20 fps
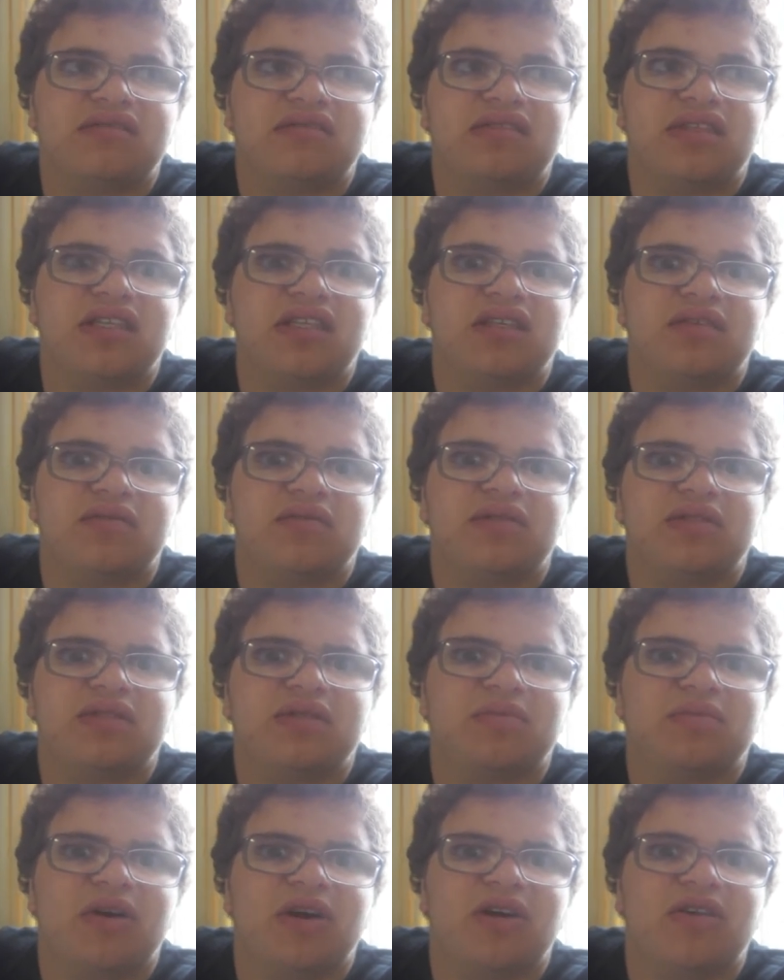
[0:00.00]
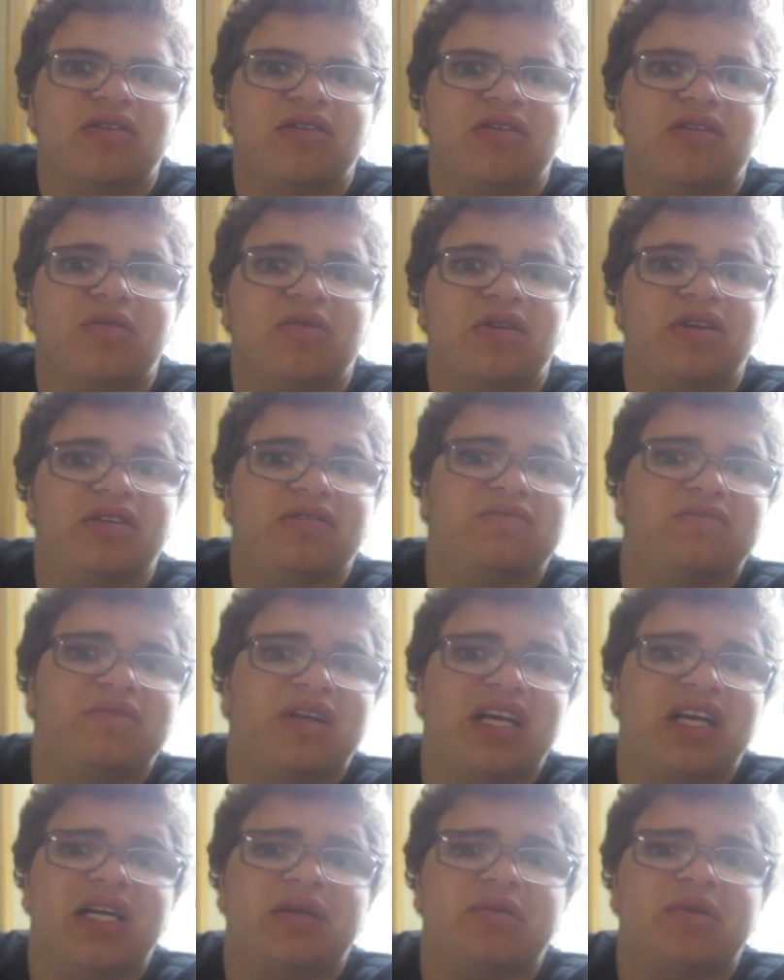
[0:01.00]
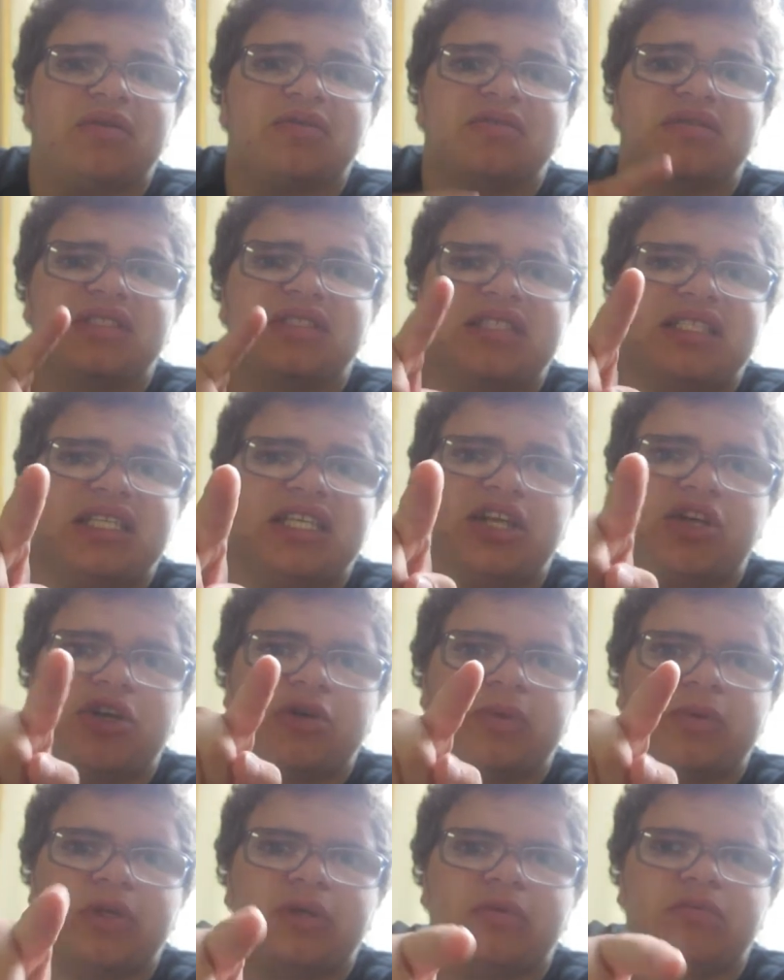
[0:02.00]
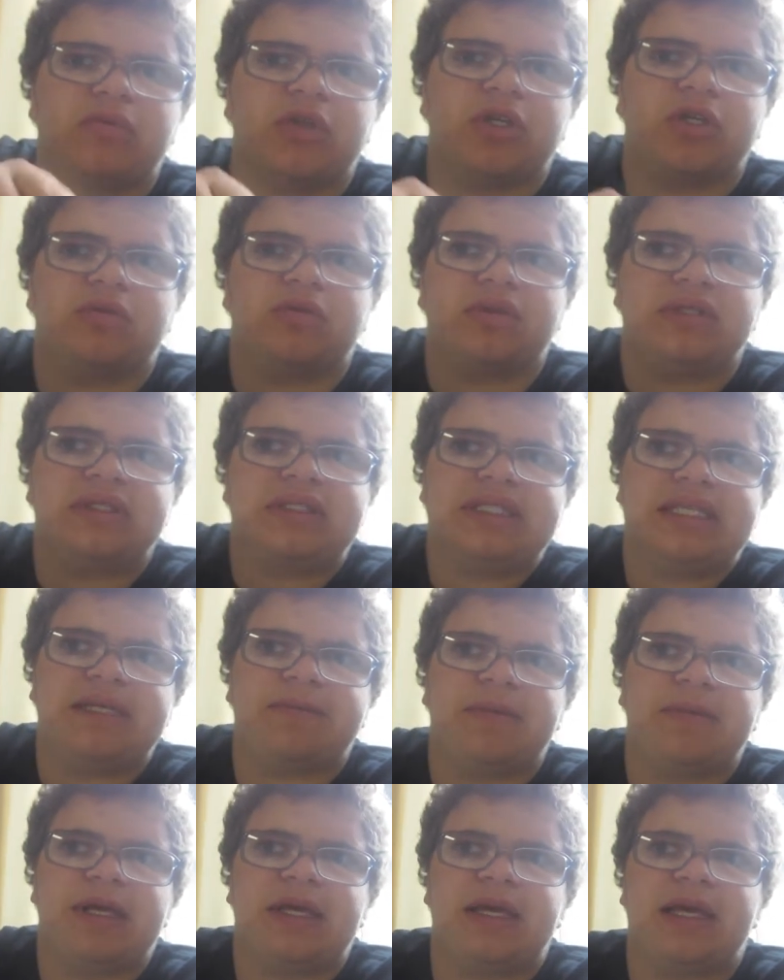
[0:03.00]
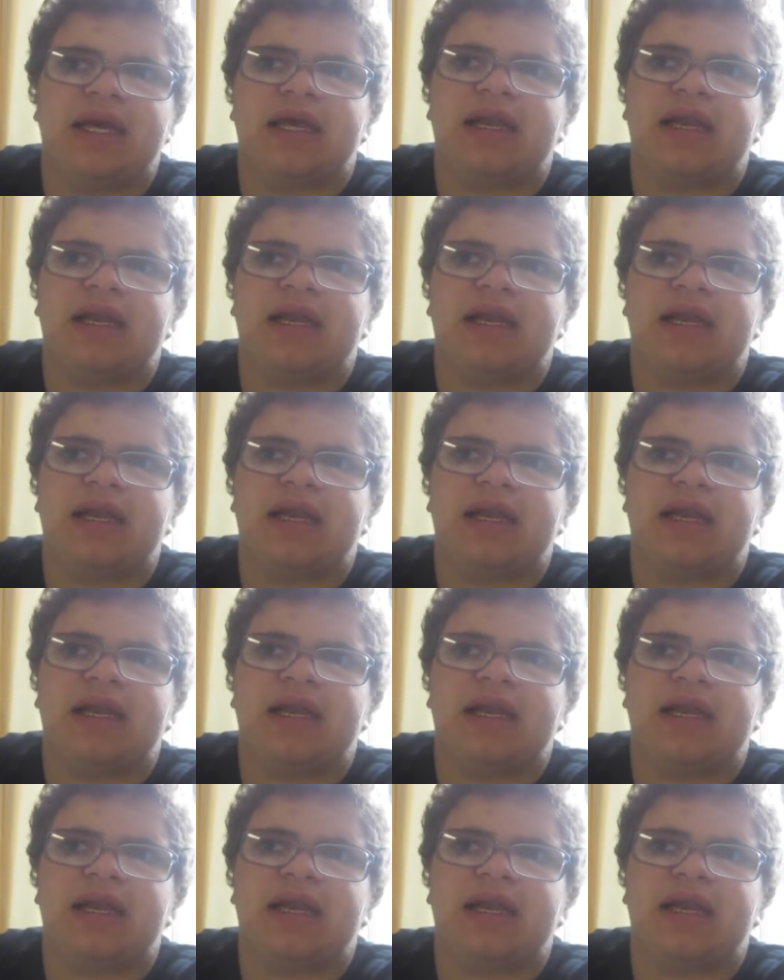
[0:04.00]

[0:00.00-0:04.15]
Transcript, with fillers: See you tomorrow. Well, I won't see you, but you will see me.